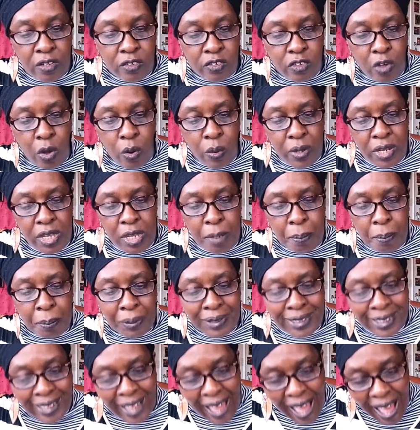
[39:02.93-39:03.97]
So he
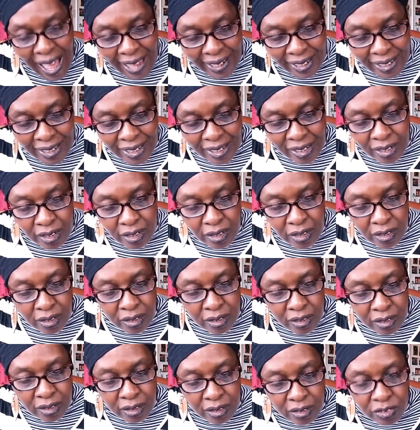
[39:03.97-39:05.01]
plotted
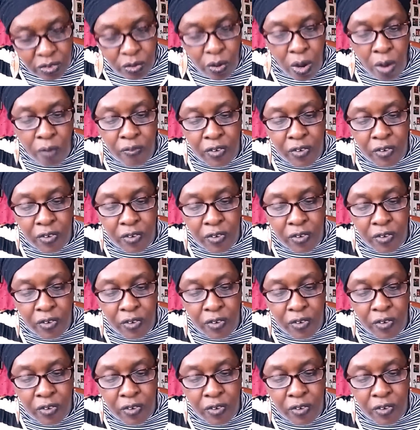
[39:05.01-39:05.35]
to